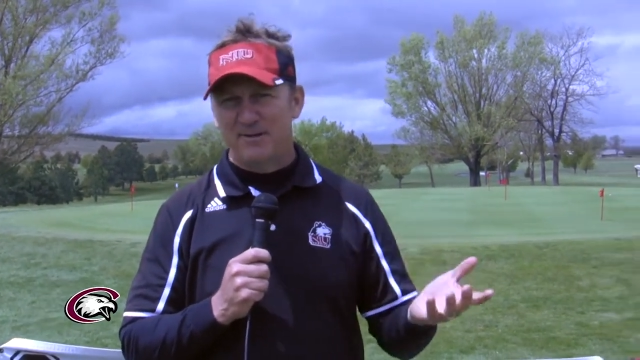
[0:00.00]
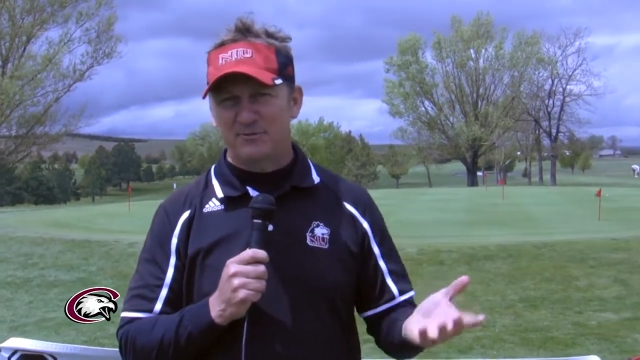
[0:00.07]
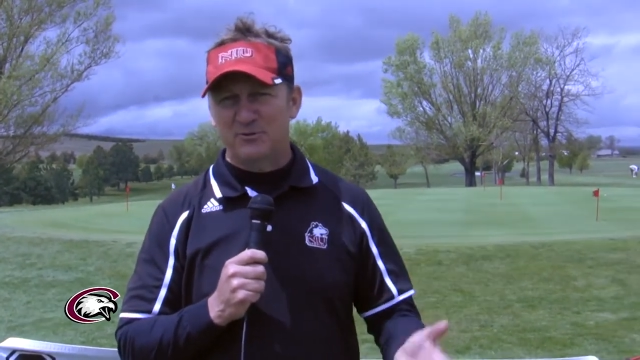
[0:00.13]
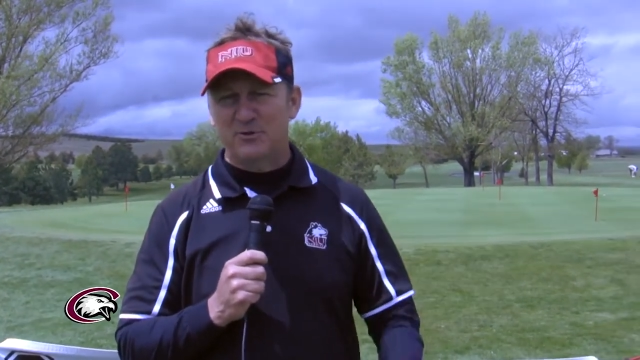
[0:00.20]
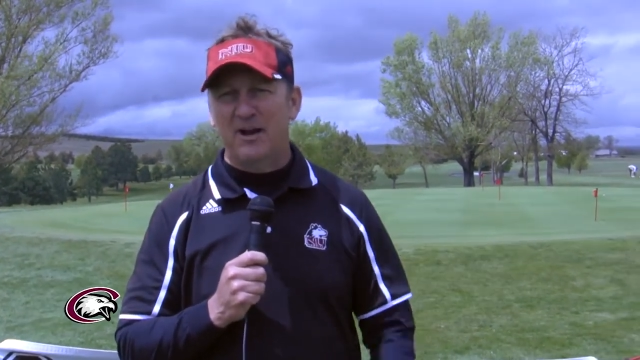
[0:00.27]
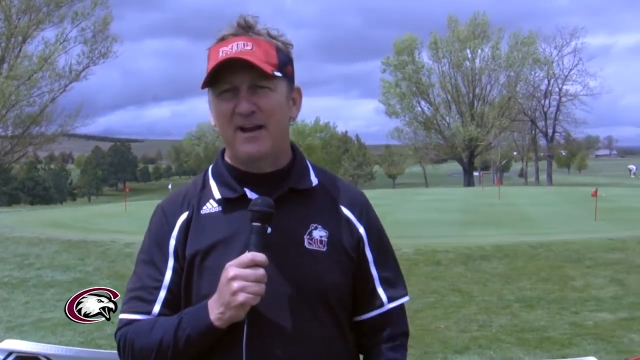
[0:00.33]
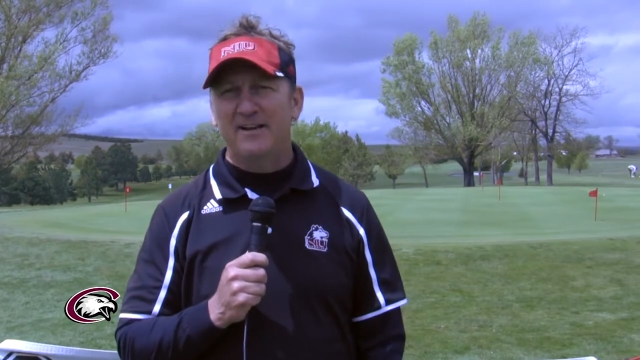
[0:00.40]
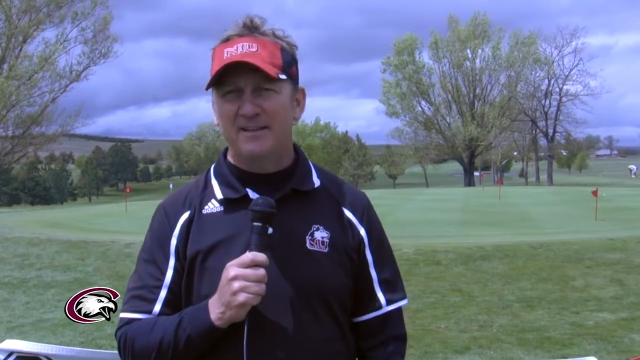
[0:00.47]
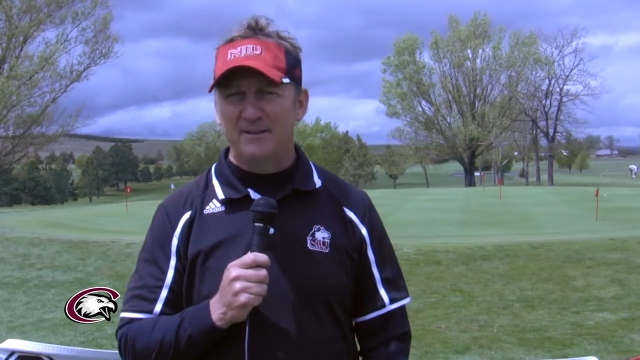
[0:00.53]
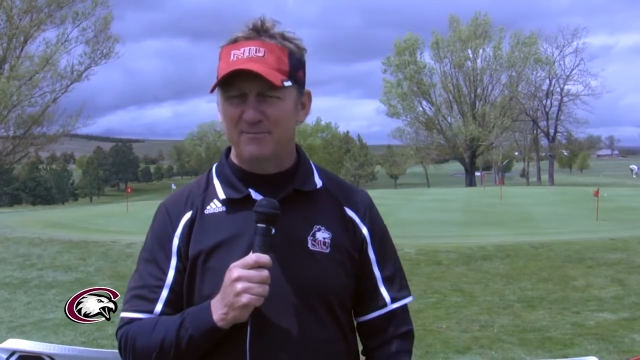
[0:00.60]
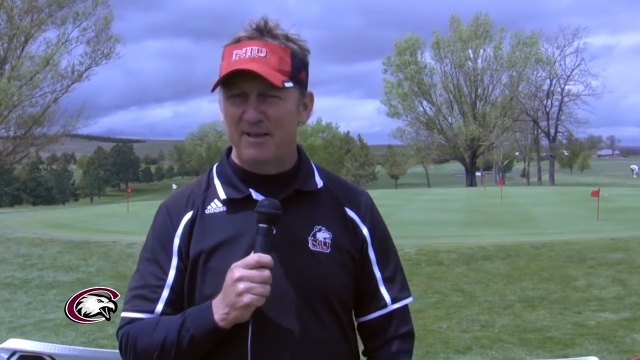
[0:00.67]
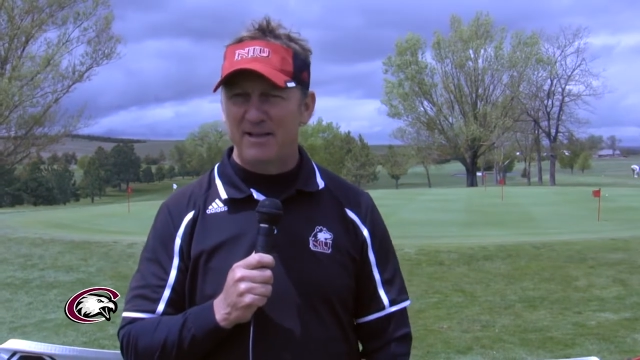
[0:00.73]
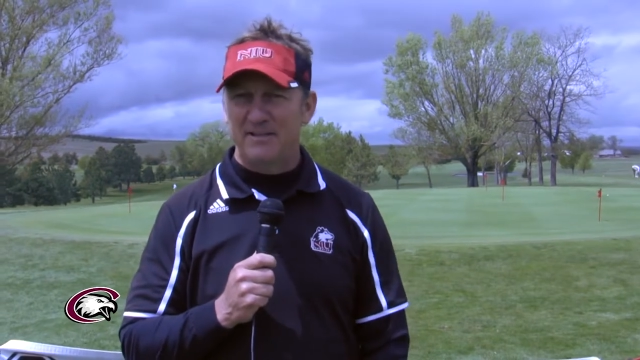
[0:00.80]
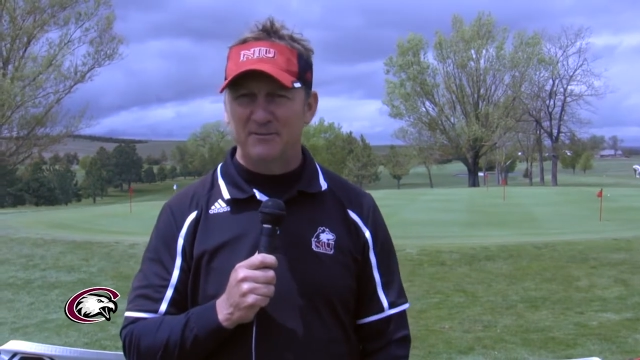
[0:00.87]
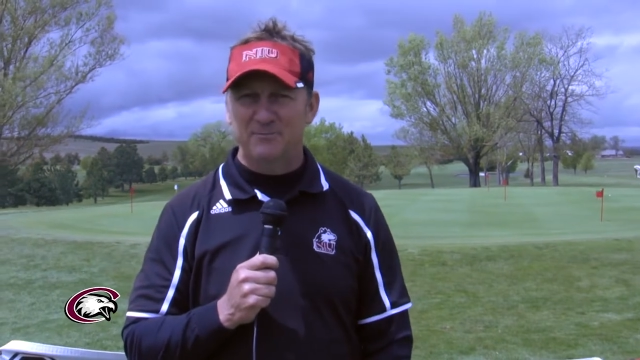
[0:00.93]
try to get
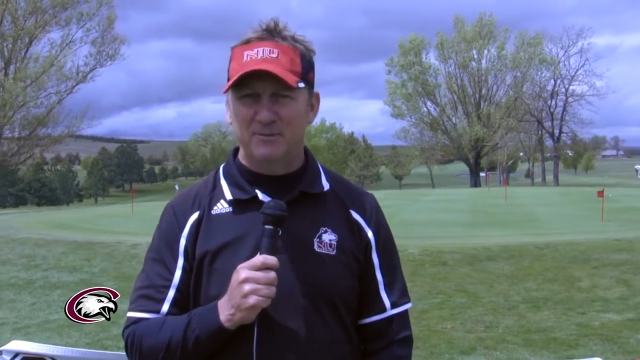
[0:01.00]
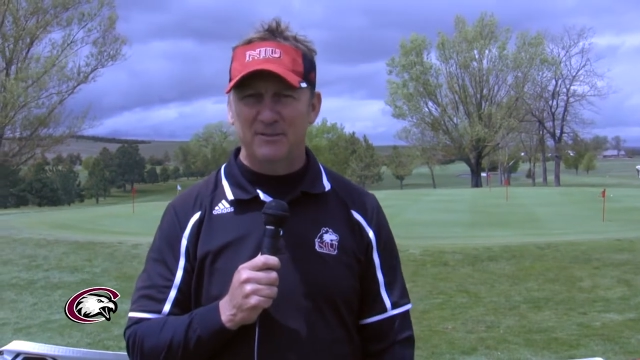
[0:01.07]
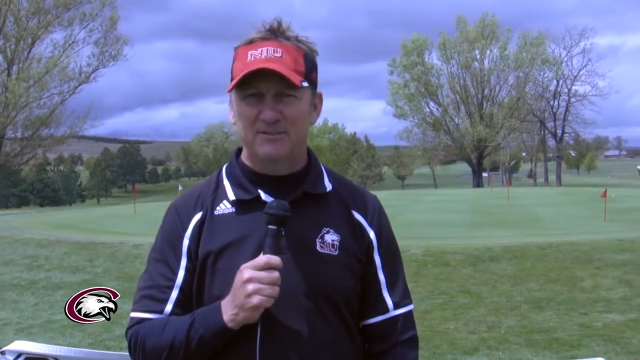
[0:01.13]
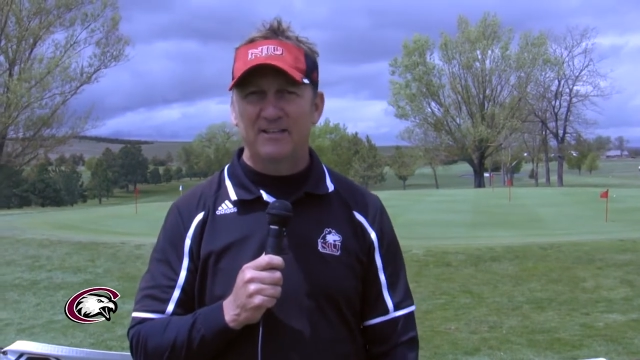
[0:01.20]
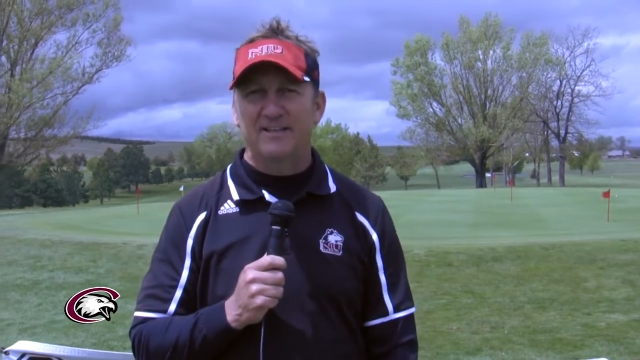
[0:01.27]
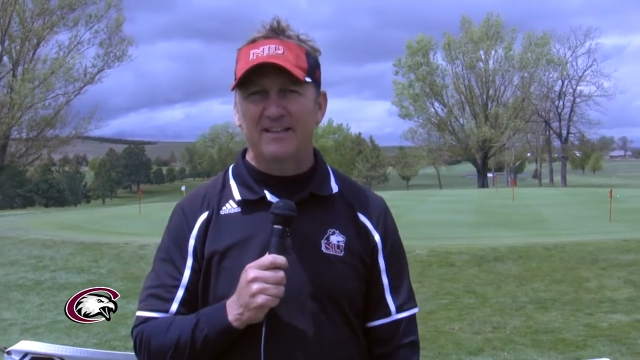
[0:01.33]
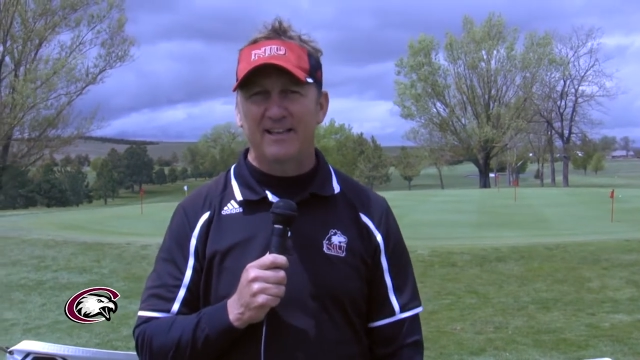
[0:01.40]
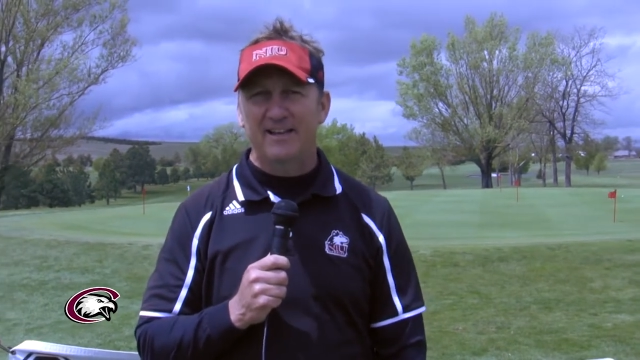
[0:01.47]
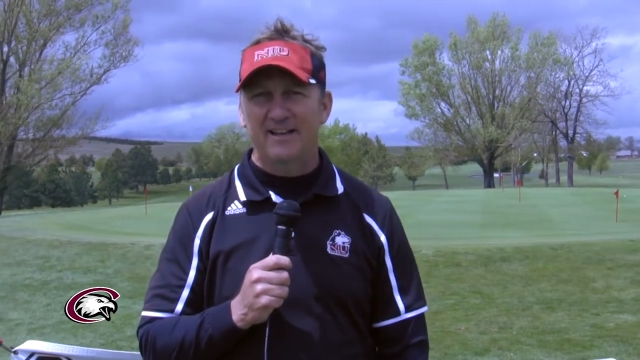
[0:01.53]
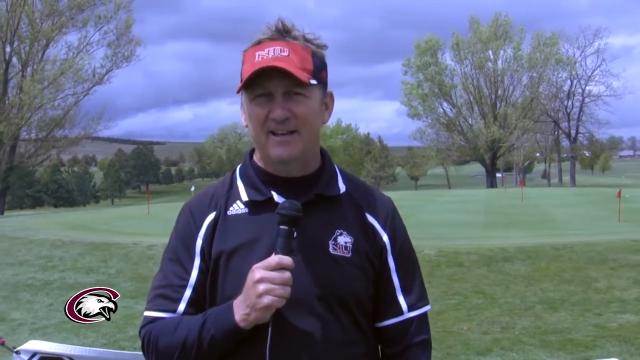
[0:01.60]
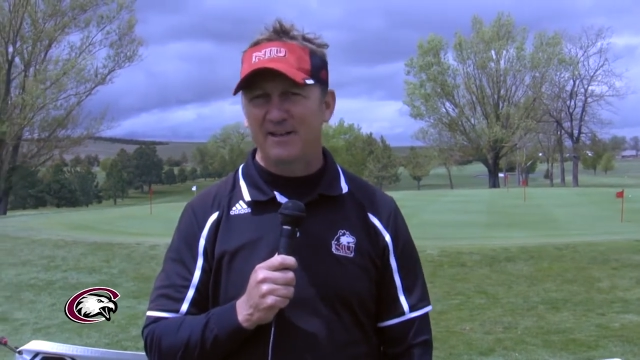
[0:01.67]
back as much as I can.